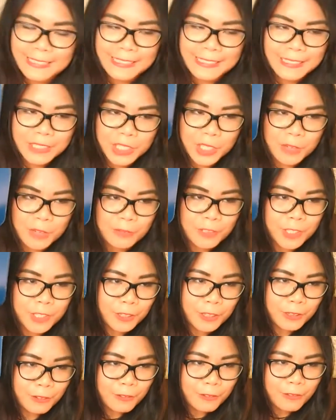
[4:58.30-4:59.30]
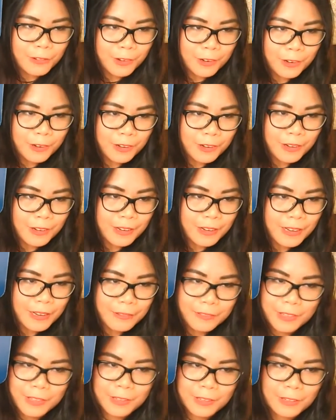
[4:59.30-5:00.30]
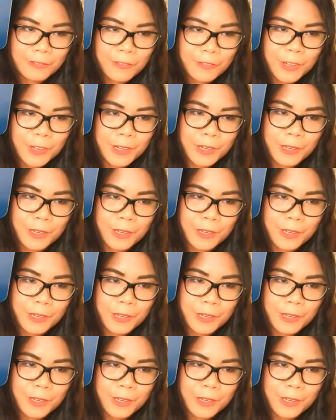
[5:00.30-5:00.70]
that I've done for the